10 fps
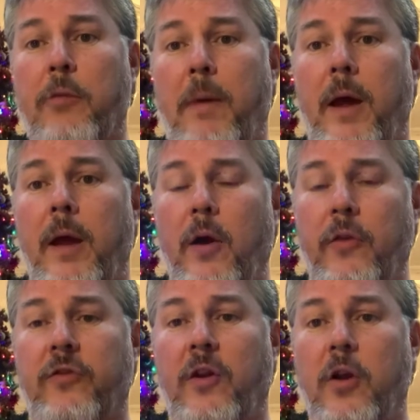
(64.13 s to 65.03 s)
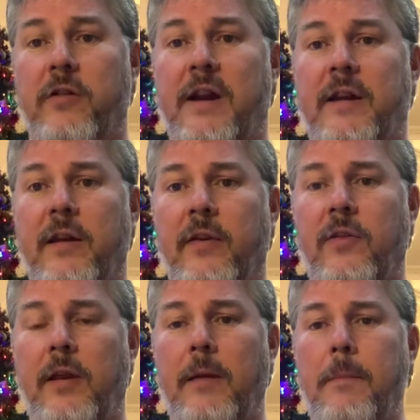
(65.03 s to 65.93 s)
by Austin Conrad and his
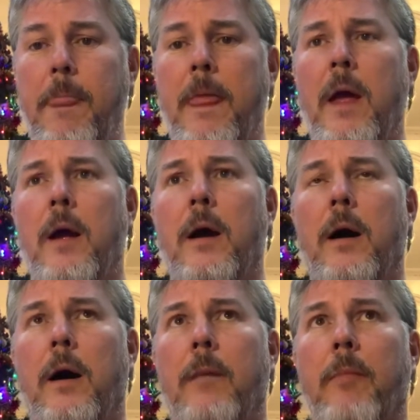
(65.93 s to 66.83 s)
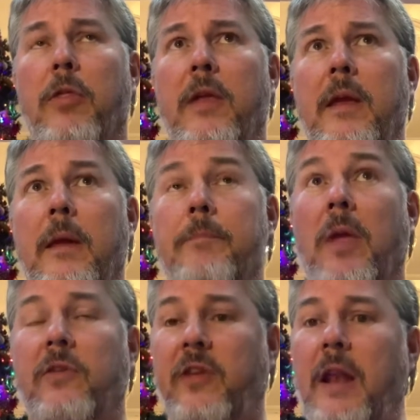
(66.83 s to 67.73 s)
team, the
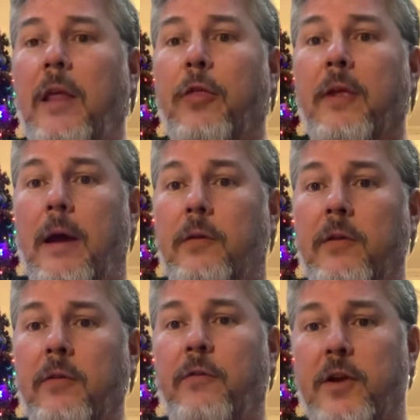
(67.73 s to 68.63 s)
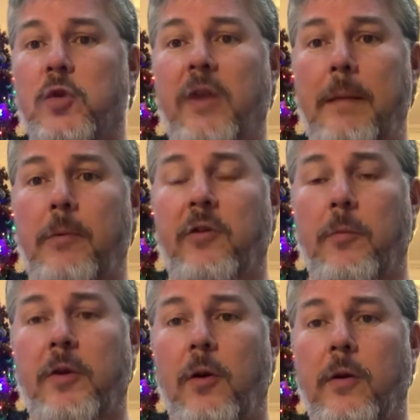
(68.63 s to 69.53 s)
Zenith counters, virtual tabletop
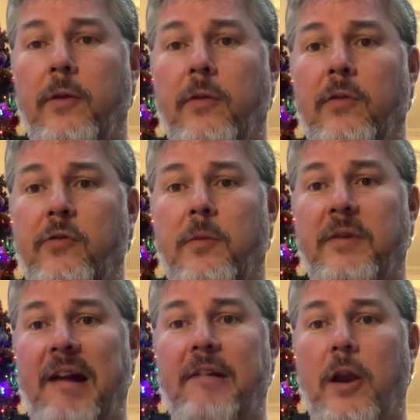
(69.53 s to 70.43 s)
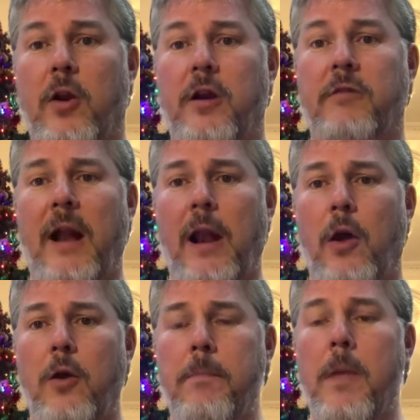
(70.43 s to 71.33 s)
tokens from Dario
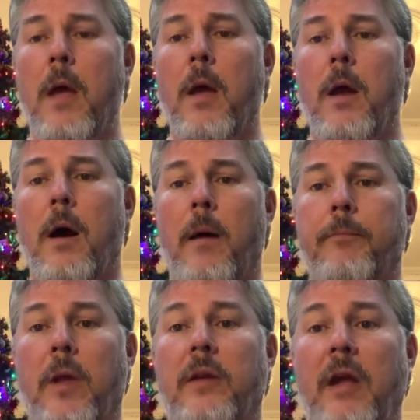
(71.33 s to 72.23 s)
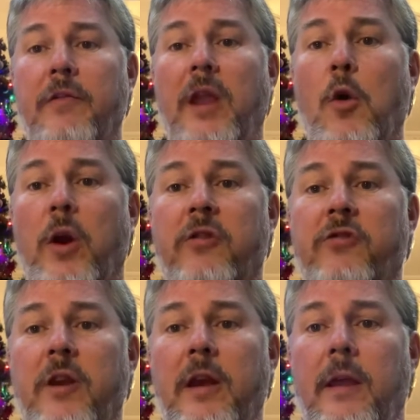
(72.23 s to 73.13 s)
Carallo, Davide
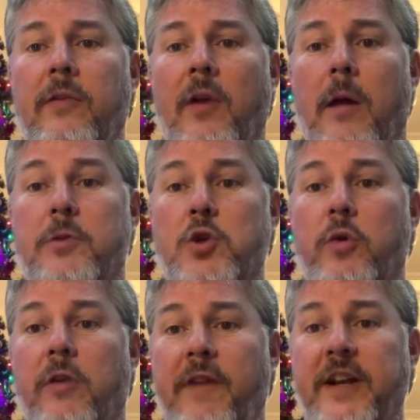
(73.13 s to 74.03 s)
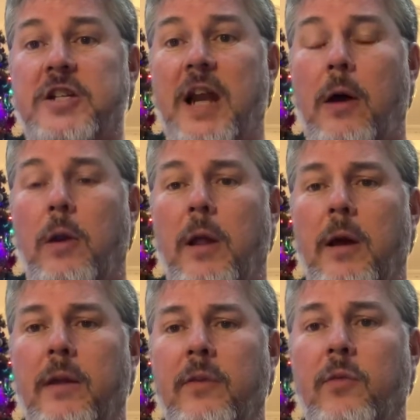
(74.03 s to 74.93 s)
Quattrini's short adventure
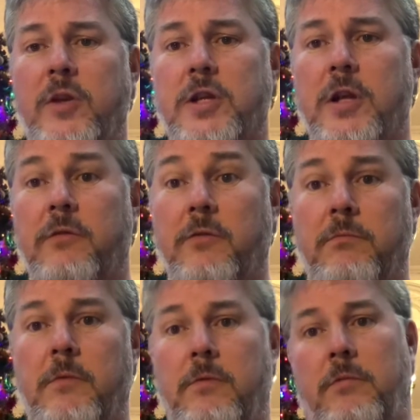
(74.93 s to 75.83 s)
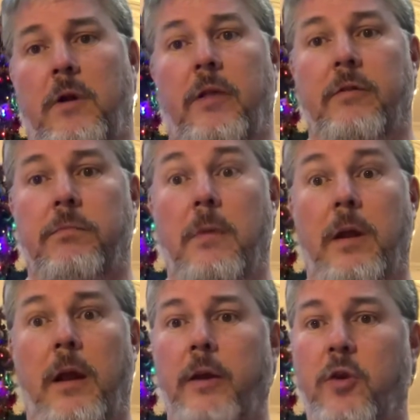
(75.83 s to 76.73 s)
outlines, which are rather
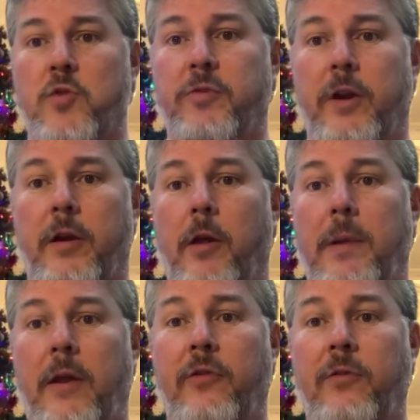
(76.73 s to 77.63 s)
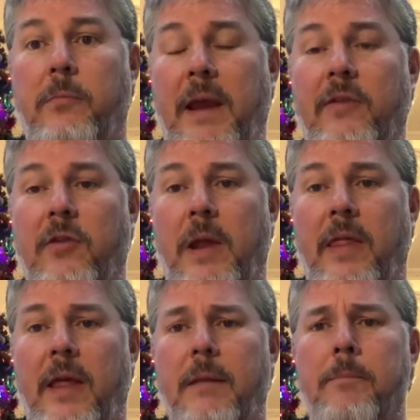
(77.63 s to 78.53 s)
an unusual product, nobody else makes them like
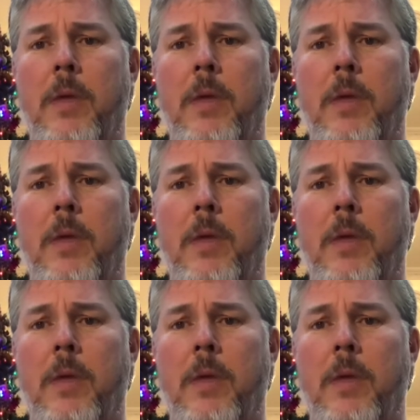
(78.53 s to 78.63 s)
that.